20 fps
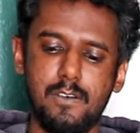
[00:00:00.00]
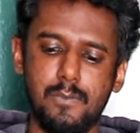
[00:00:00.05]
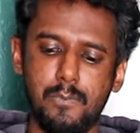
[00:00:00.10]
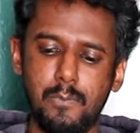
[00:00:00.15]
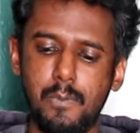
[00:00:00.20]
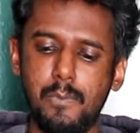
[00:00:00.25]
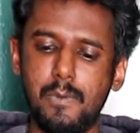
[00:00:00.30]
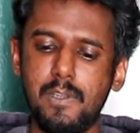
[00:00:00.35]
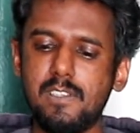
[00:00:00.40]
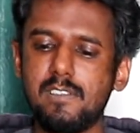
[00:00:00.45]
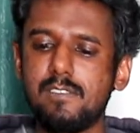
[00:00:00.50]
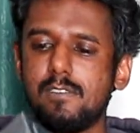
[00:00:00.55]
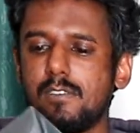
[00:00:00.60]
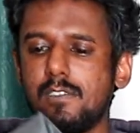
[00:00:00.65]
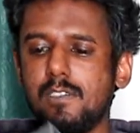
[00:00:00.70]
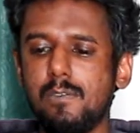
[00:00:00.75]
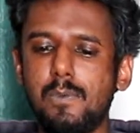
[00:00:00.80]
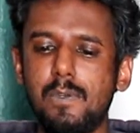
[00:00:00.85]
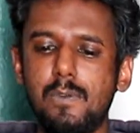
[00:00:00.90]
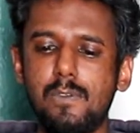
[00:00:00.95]
we went
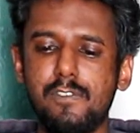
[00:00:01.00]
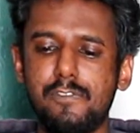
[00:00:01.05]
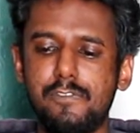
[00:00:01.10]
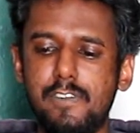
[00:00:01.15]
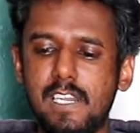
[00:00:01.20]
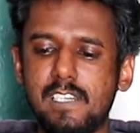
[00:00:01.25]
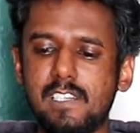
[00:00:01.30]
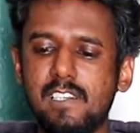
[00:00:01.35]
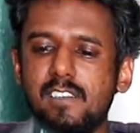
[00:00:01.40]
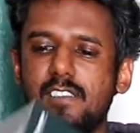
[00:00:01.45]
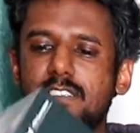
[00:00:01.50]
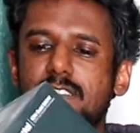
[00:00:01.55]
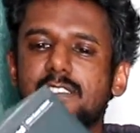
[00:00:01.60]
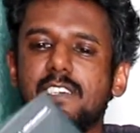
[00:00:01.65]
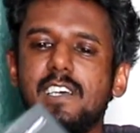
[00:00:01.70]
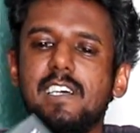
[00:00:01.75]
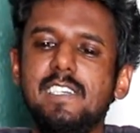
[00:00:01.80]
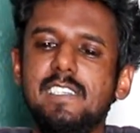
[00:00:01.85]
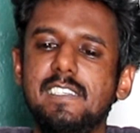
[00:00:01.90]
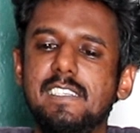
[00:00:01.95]
to the Fractal
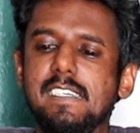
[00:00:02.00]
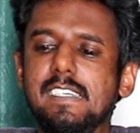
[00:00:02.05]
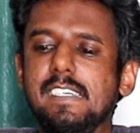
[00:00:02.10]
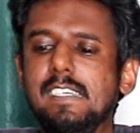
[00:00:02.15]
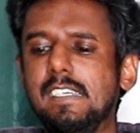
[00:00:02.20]
design.